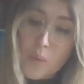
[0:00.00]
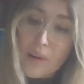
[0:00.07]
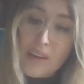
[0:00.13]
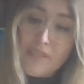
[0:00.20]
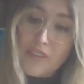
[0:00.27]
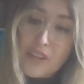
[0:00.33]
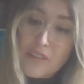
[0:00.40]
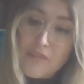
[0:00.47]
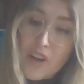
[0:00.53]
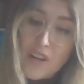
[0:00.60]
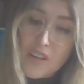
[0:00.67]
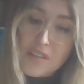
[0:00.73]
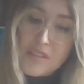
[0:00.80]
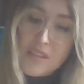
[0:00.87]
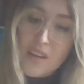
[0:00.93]
wherever it
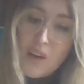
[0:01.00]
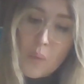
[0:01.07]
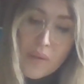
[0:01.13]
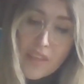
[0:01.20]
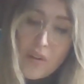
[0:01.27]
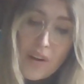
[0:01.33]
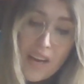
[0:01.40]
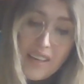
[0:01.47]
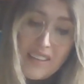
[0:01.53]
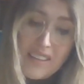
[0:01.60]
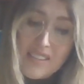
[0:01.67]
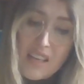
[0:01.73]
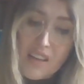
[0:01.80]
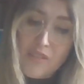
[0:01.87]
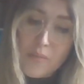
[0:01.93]
falls, without any
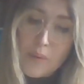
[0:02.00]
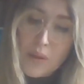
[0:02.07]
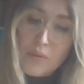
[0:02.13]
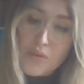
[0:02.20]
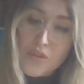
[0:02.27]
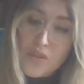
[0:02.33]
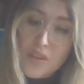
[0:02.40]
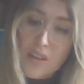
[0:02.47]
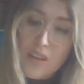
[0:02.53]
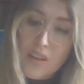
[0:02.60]
self-reproach.